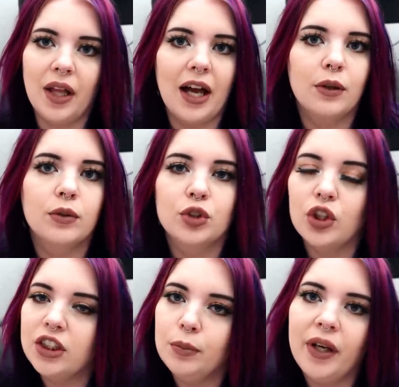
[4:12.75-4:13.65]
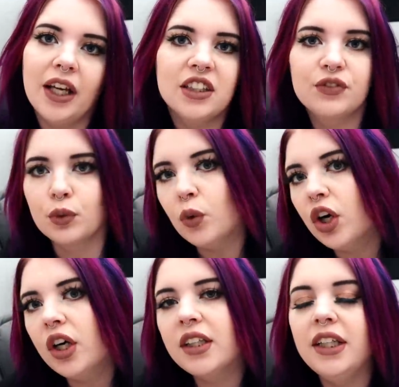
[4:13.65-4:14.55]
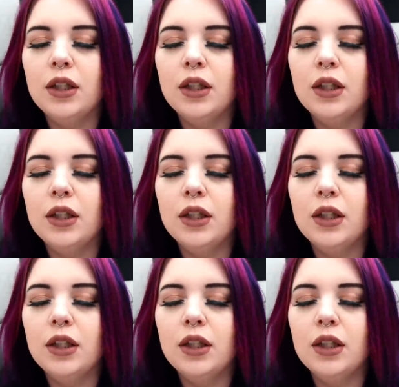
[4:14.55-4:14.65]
black stretchy pants for work that